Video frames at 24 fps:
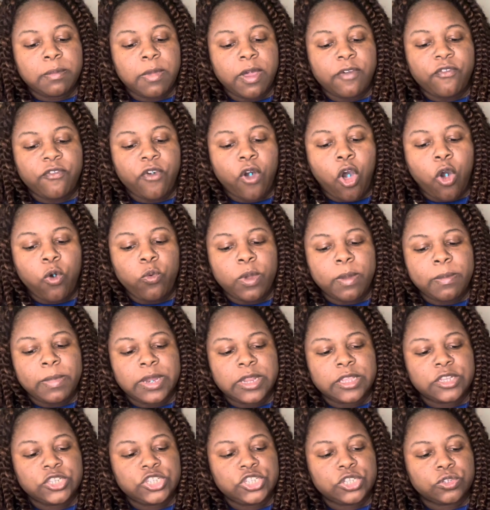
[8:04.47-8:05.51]
of all women
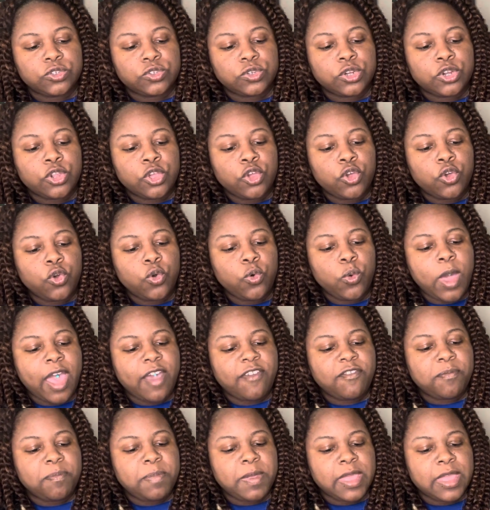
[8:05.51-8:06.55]
and children who
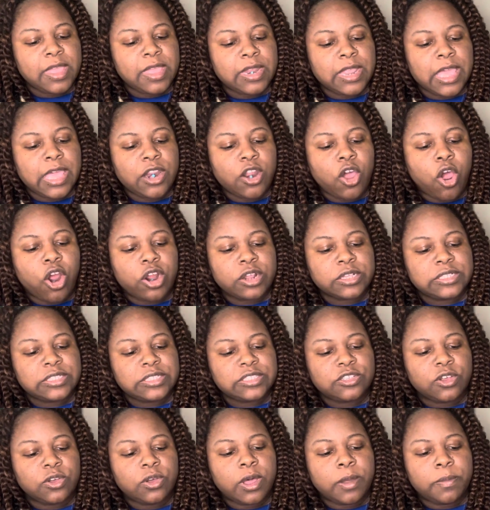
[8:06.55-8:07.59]
have been and are
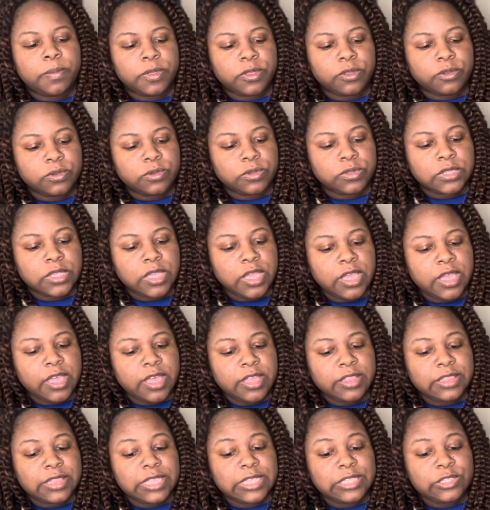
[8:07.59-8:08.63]
still abused.
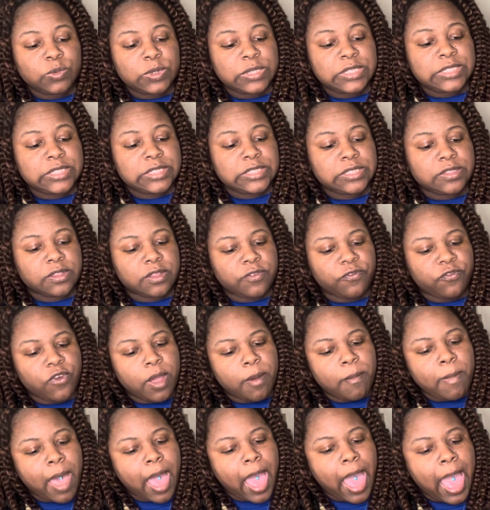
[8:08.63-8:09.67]
This was
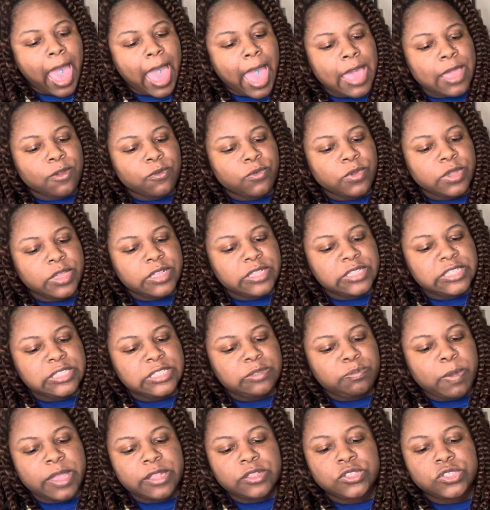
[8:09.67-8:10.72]
from Irene
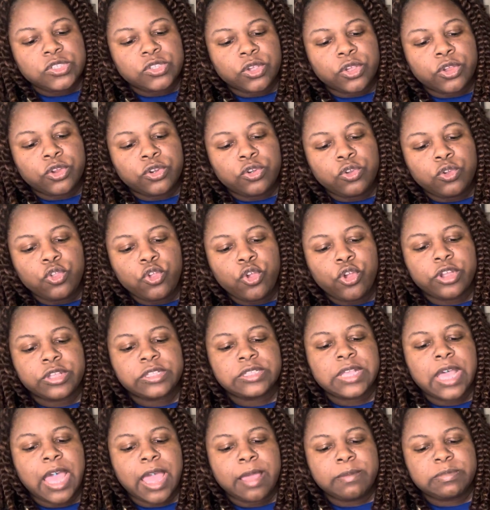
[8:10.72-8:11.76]
Spencer, New York
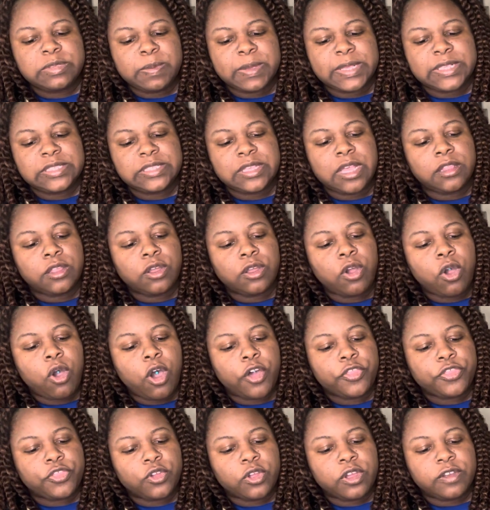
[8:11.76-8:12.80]
Times bestseller,
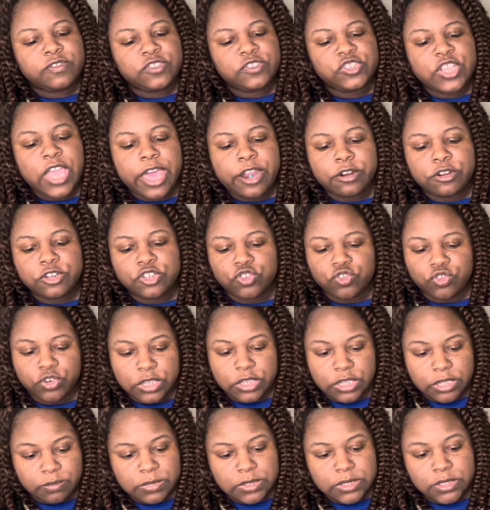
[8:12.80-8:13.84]
author of Shattered
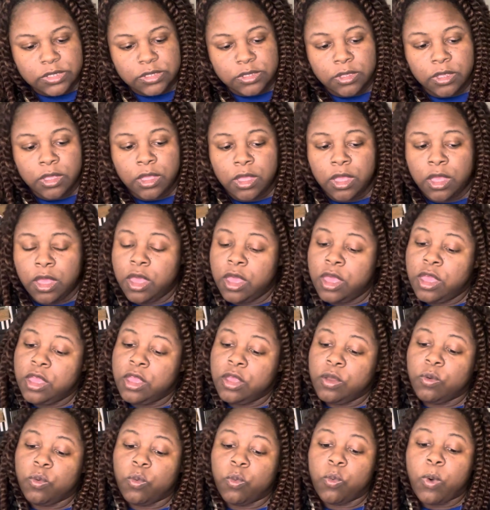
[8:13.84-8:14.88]
Dreams.
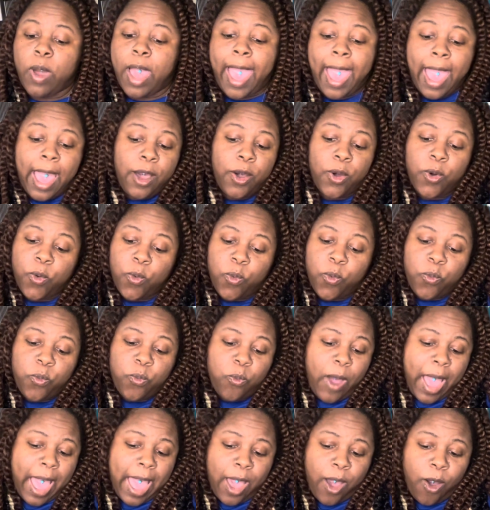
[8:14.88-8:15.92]
Wow,
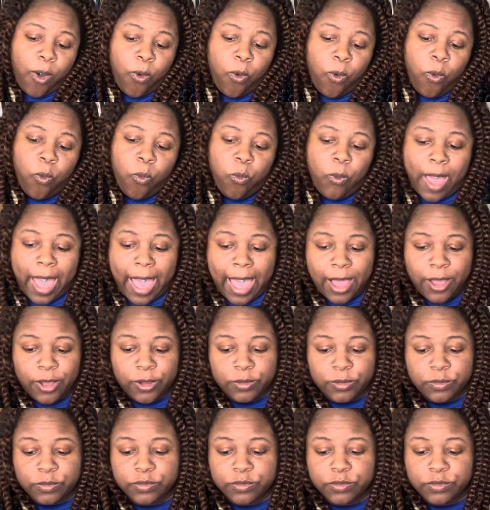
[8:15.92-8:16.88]
wow, wow.